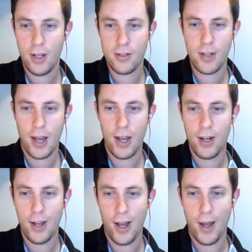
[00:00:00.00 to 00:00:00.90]

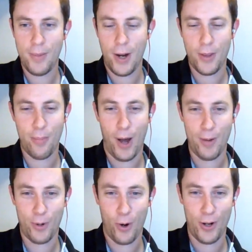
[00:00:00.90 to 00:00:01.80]
sign down in the
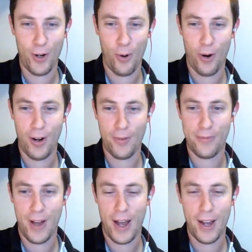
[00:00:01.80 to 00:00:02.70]
bottom corner, or
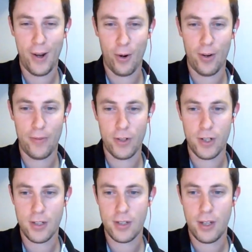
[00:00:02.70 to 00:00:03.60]
if you're
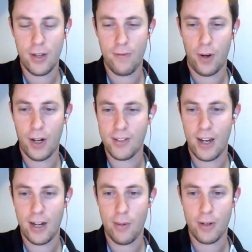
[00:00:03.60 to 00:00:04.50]
just
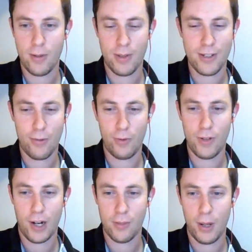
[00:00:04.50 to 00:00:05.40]
very excited about some of the
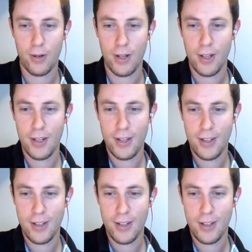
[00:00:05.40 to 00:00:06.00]
stuff we've talked about.